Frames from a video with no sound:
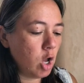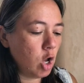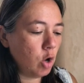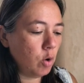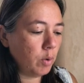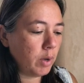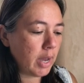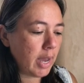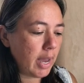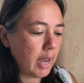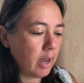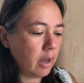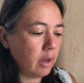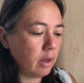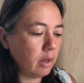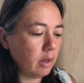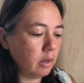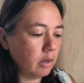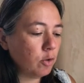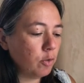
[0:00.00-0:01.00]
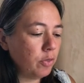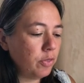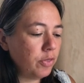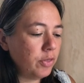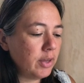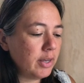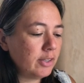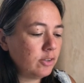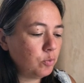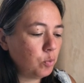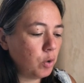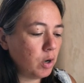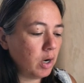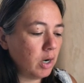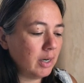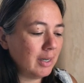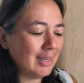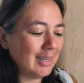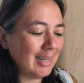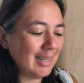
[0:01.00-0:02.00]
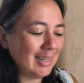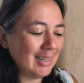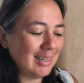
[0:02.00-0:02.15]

Okay. So this word,